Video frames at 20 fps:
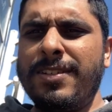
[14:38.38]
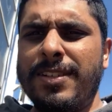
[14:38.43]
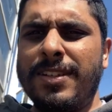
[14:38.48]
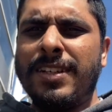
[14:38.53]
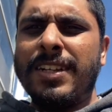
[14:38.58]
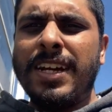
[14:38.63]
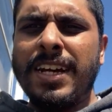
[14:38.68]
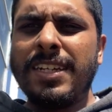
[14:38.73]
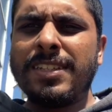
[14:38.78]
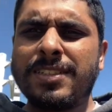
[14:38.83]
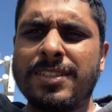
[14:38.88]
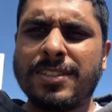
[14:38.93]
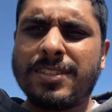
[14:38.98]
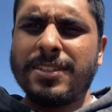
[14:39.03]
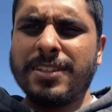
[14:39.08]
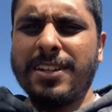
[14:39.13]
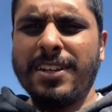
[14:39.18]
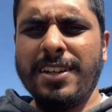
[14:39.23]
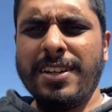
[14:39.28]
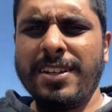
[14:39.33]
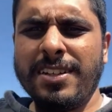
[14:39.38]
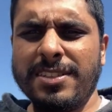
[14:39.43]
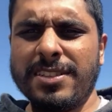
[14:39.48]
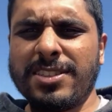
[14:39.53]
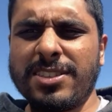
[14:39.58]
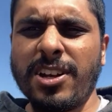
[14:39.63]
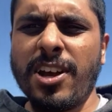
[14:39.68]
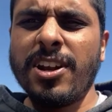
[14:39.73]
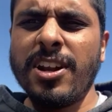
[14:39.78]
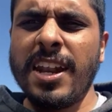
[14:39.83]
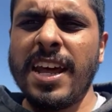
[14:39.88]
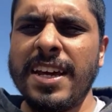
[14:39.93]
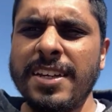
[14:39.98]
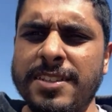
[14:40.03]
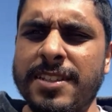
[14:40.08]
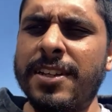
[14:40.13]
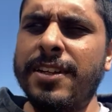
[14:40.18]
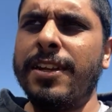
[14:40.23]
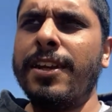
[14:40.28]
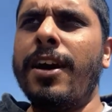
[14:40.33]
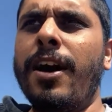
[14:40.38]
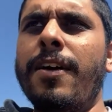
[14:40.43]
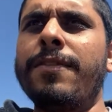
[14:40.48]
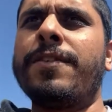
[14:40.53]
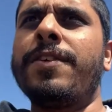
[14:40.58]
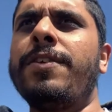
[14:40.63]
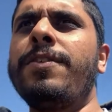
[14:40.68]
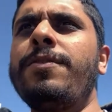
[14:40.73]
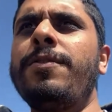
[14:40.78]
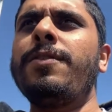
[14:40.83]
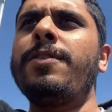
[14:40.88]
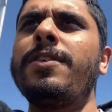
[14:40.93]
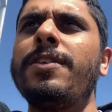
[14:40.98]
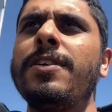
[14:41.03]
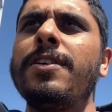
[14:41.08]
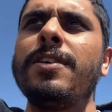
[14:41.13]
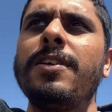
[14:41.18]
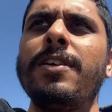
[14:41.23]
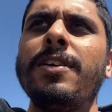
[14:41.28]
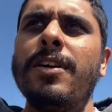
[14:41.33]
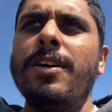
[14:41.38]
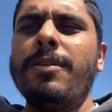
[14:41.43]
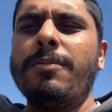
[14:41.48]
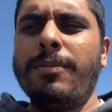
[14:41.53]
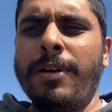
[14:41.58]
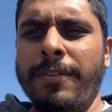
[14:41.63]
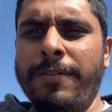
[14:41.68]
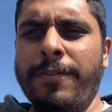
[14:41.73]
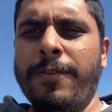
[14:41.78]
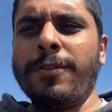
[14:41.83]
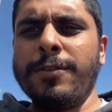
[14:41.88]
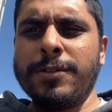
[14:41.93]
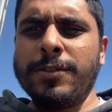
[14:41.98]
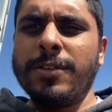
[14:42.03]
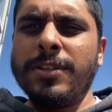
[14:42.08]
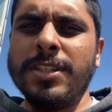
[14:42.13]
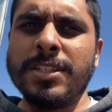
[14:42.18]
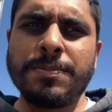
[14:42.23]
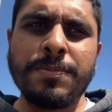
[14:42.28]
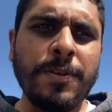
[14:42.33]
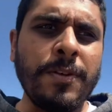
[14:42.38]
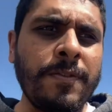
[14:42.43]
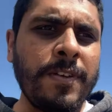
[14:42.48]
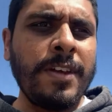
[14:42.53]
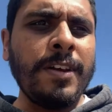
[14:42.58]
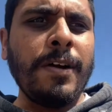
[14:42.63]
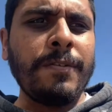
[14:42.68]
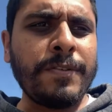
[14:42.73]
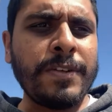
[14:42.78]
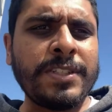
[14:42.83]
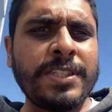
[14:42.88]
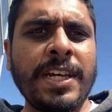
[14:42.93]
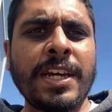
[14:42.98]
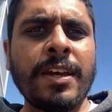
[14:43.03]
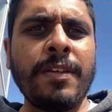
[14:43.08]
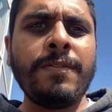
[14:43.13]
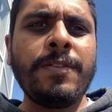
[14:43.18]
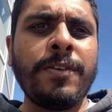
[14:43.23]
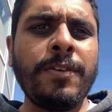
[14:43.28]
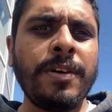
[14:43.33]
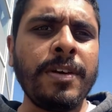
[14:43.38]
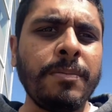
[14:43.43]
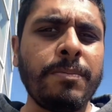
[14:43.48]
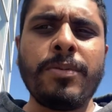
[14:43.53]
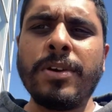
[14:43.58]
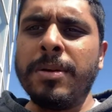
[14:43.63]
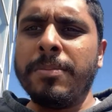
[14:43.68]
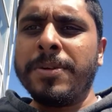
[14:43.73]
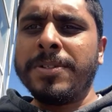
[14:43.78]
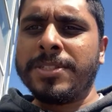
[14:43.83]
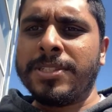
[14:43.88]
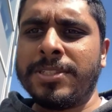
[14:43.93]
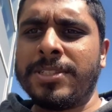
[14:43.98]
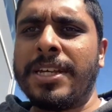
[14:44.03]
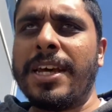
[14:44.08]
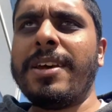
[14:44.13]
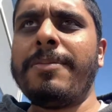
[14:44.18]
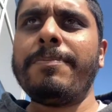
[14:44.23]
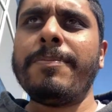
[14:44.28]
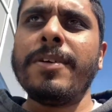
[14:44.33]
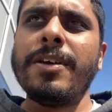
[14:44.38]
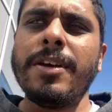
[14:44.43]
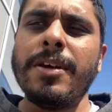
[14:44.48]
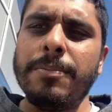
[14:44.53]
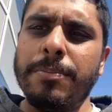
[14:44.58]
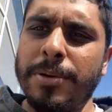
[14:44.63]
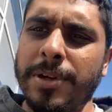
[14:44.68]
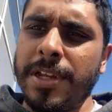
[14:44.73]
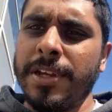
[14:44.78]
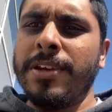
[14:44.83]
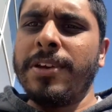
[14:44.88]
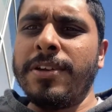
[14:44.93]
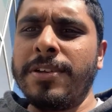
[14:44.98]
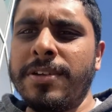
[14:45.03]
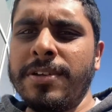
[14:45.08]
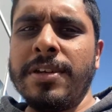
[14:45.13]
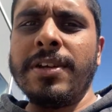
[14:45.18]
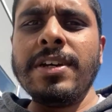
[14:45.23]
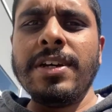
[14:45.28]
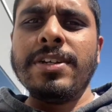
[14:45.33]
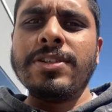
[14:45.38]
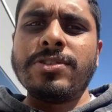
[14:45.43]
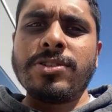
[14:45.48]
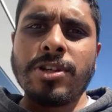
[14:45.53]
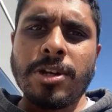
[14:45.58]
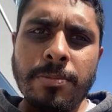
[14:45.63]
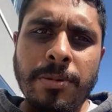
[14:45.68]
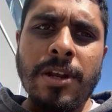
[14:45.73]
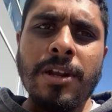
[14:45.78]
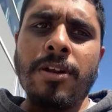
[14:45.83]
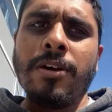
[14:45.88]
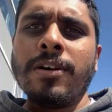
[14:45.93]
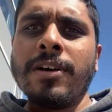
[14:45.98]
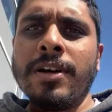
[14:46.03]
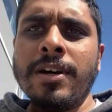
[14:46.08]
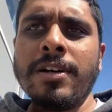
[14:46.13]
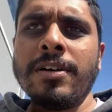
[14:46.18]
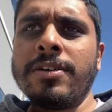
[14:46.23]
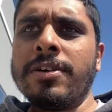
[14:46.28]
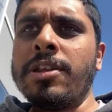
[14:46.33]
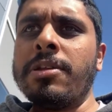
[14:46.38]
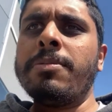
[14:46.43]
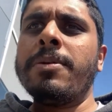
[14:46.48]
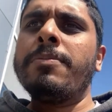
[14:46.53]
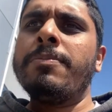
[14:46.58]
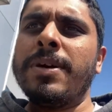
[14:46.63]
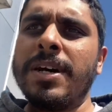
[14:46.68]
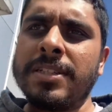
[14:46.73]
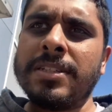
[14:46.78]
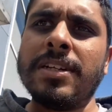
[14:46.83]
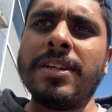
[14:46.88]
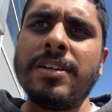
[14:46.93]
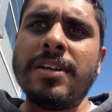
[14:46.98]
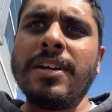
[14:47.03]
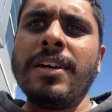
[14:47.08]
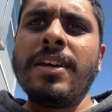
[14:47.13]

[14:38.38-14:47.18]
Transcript: Nice sunlight in the afternoon. My thoughts on this movie after second viewing, pretty much the same. Pretty good. Should have been longer, could have been better.